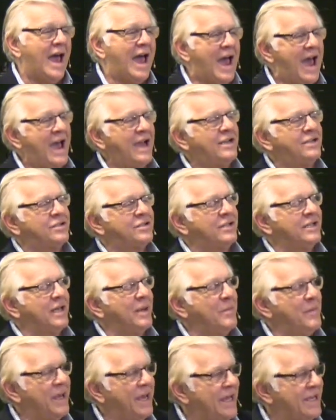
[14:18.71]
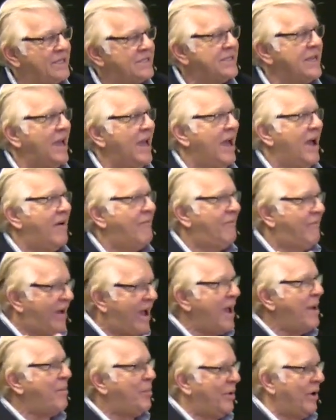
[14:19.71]
actually means
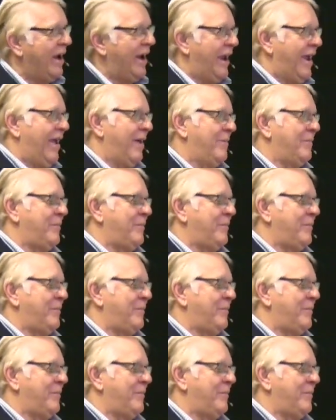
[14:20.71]
vibrate.